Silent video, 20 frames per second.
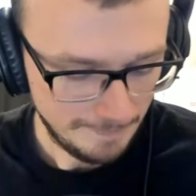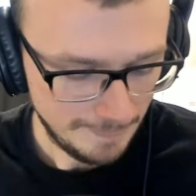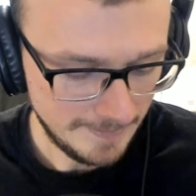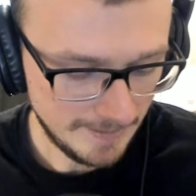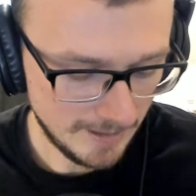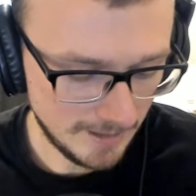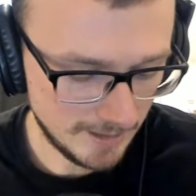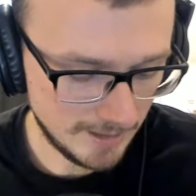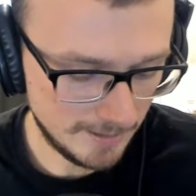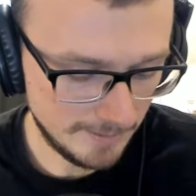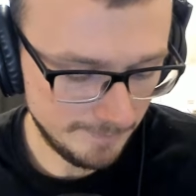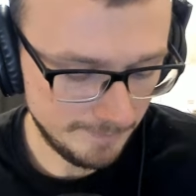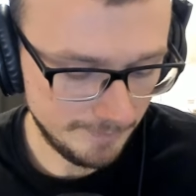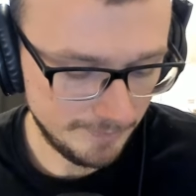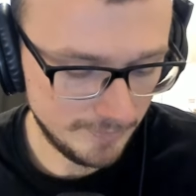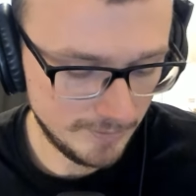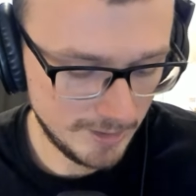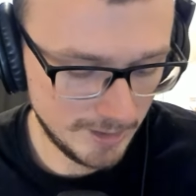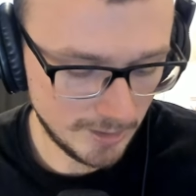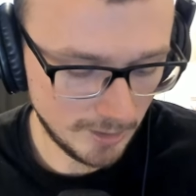um,
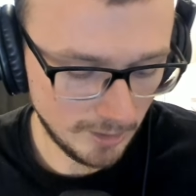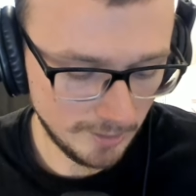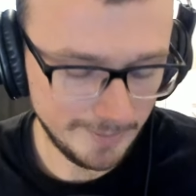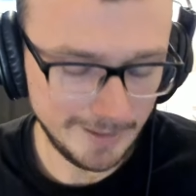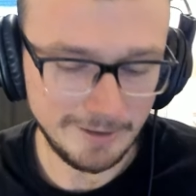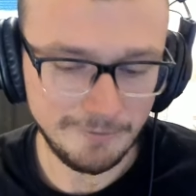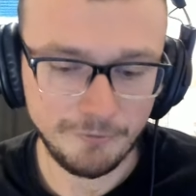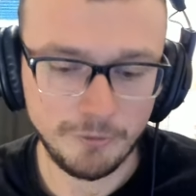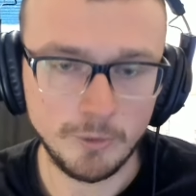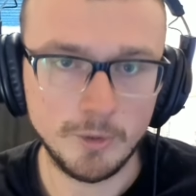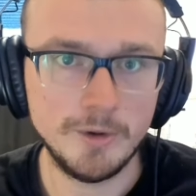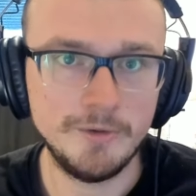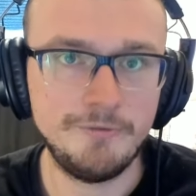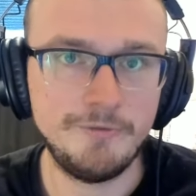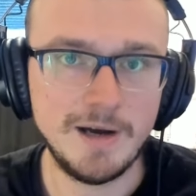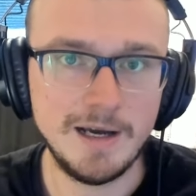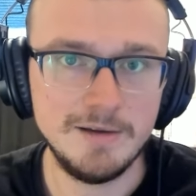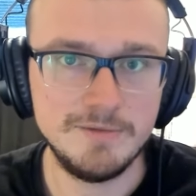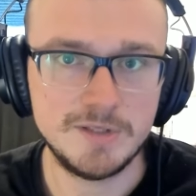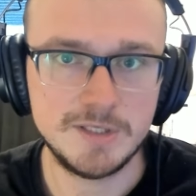you know, about four or
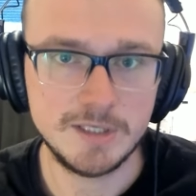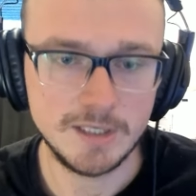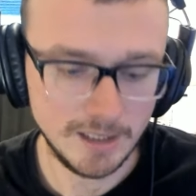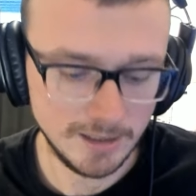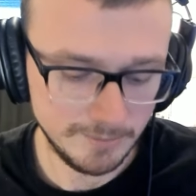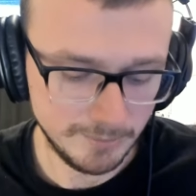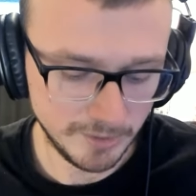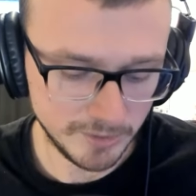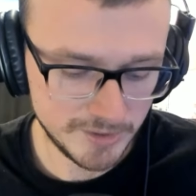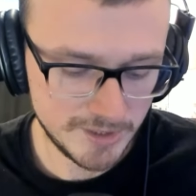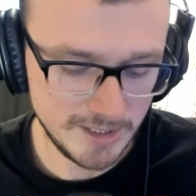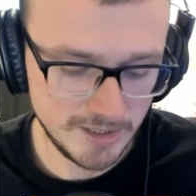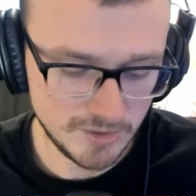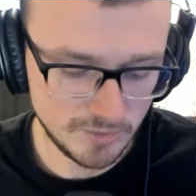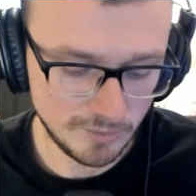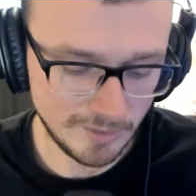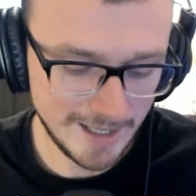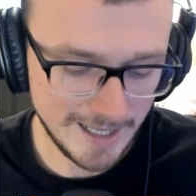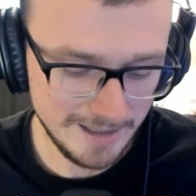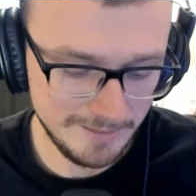five syllables he's
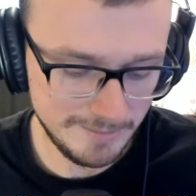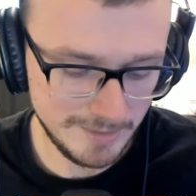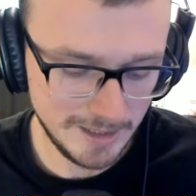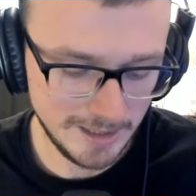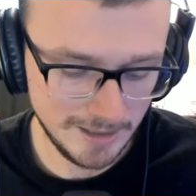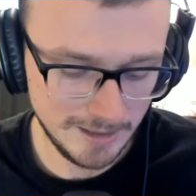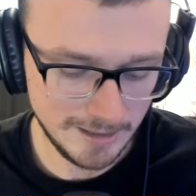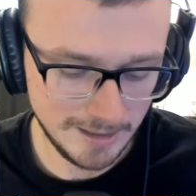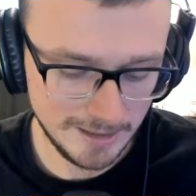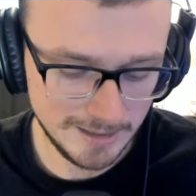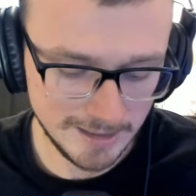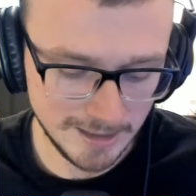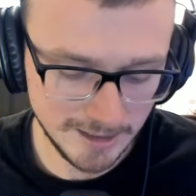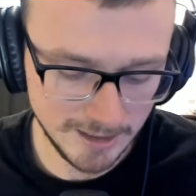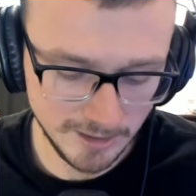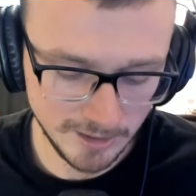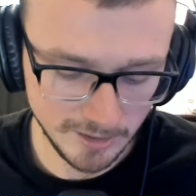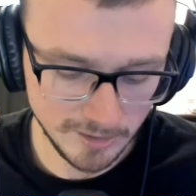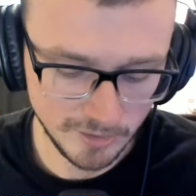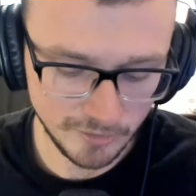rhyming, and then
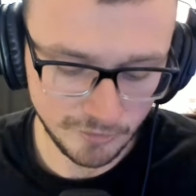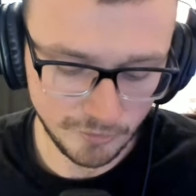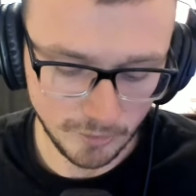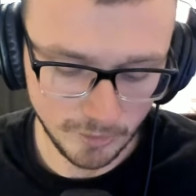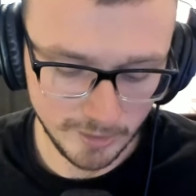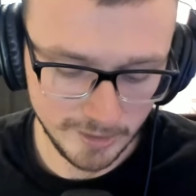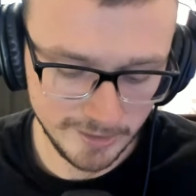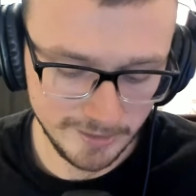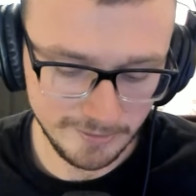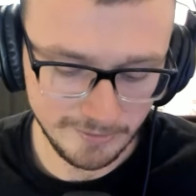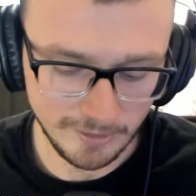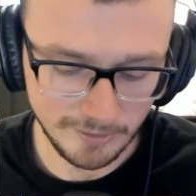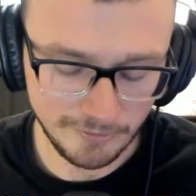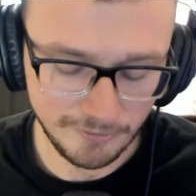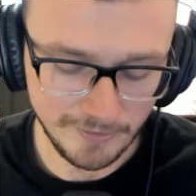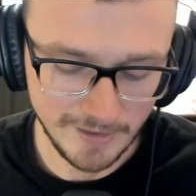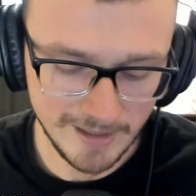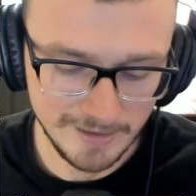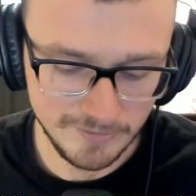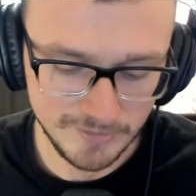another four or
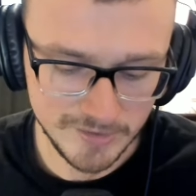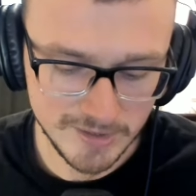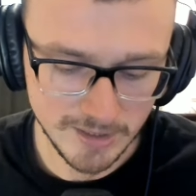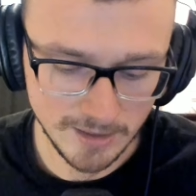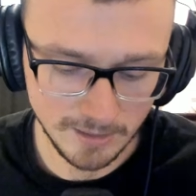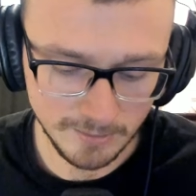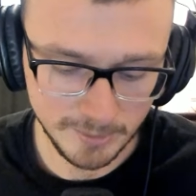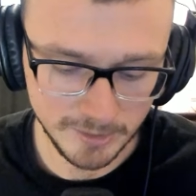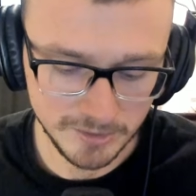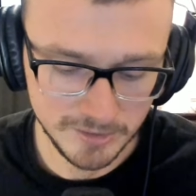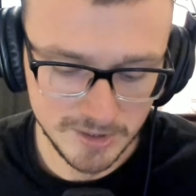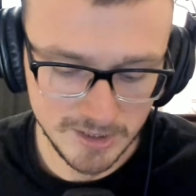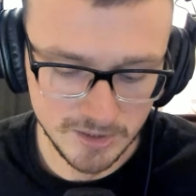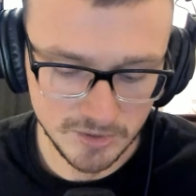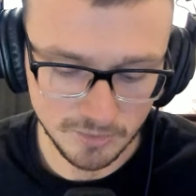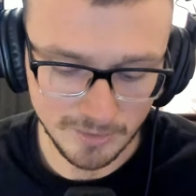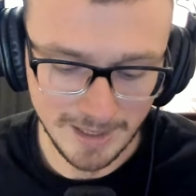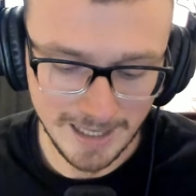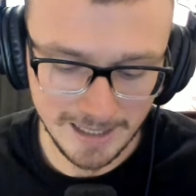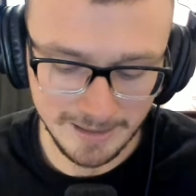five syllables he's
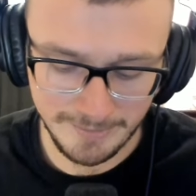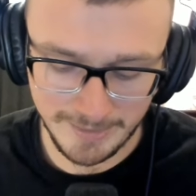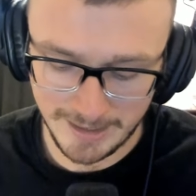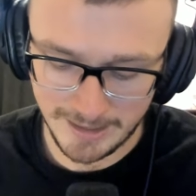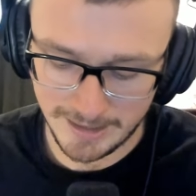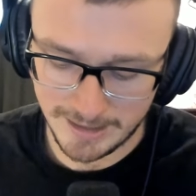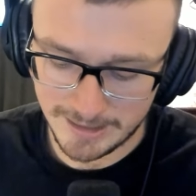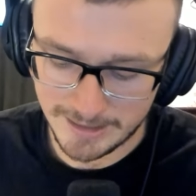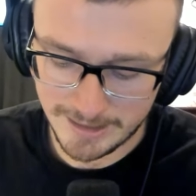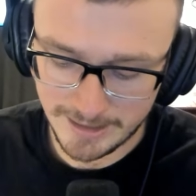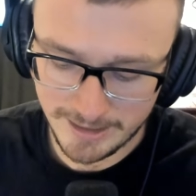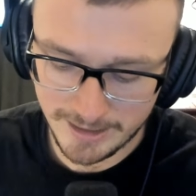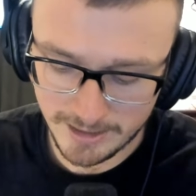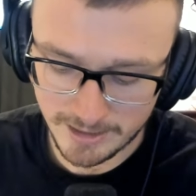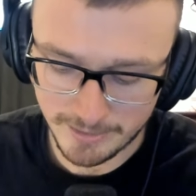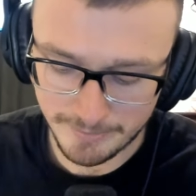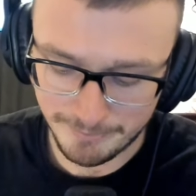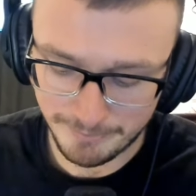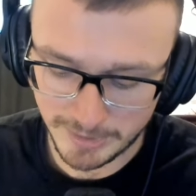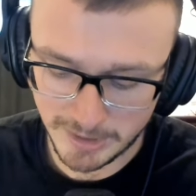rhyming, and then he
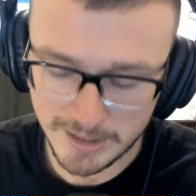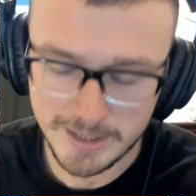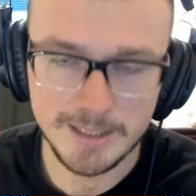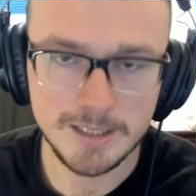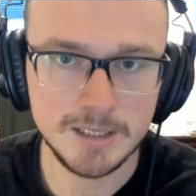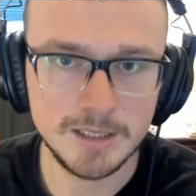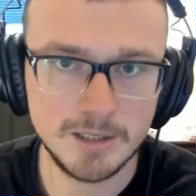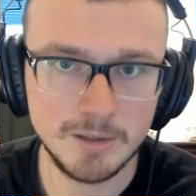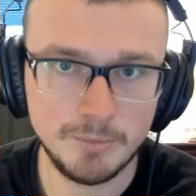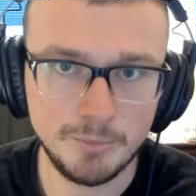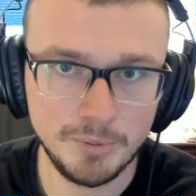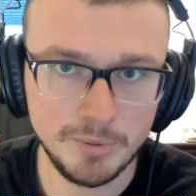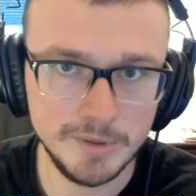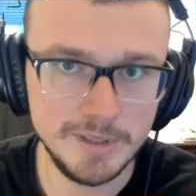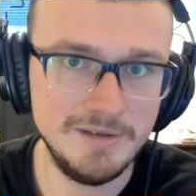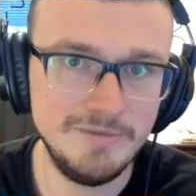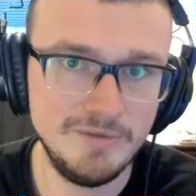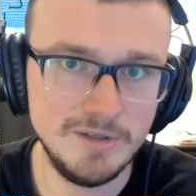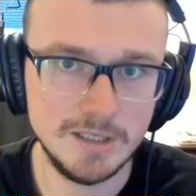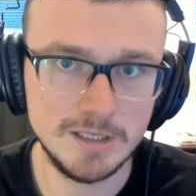completes the
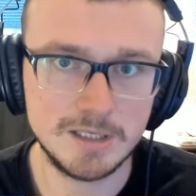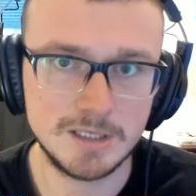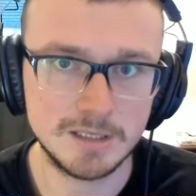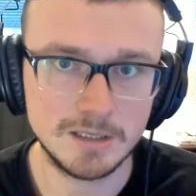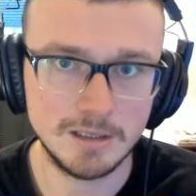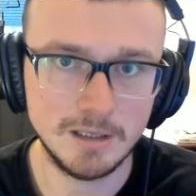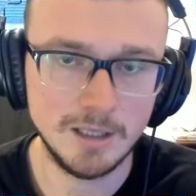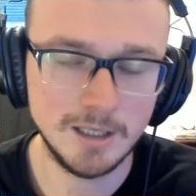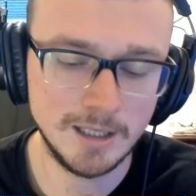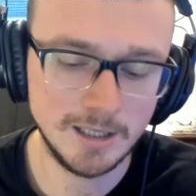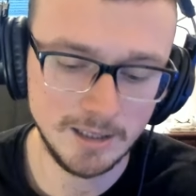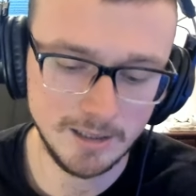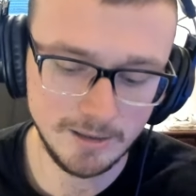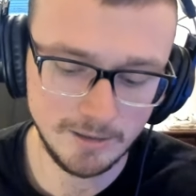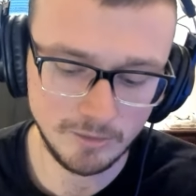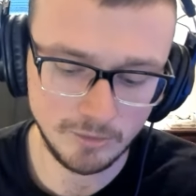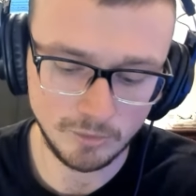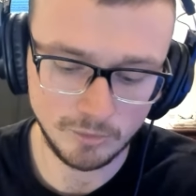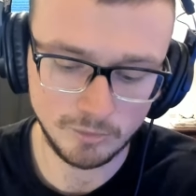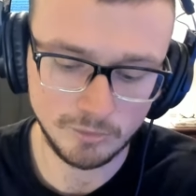previous
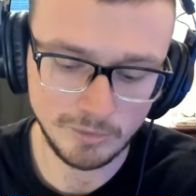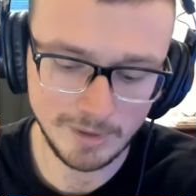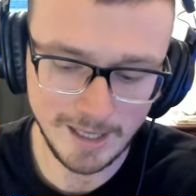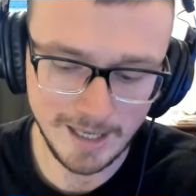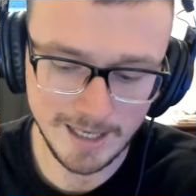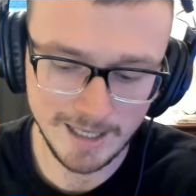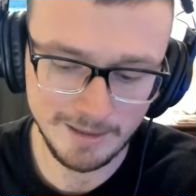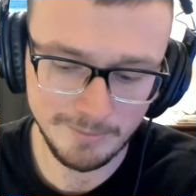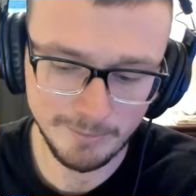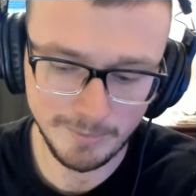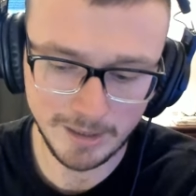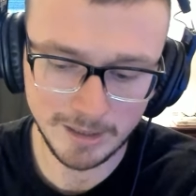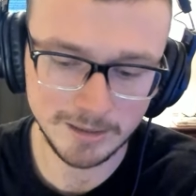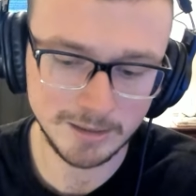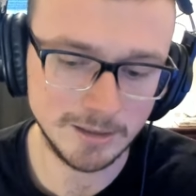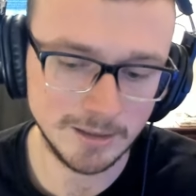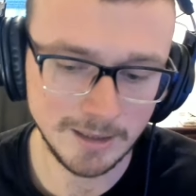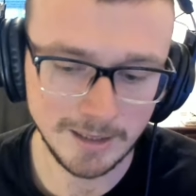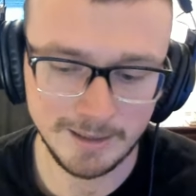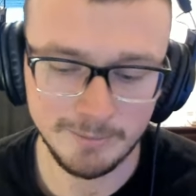uh, rhyme on
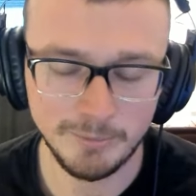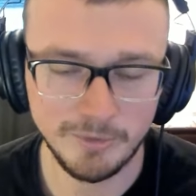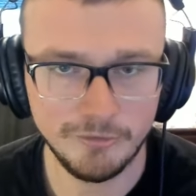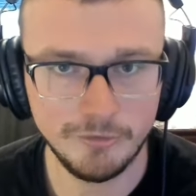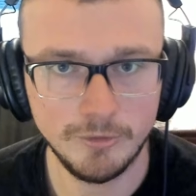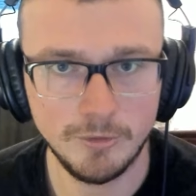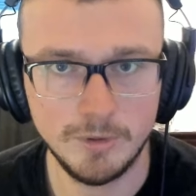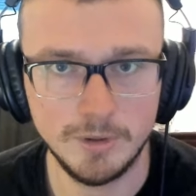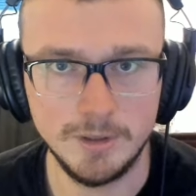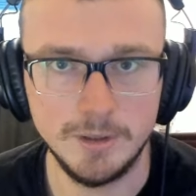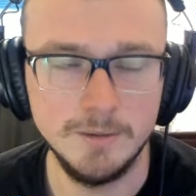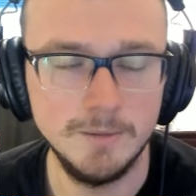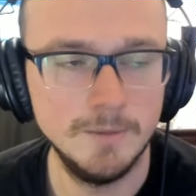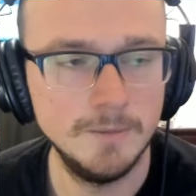the line before.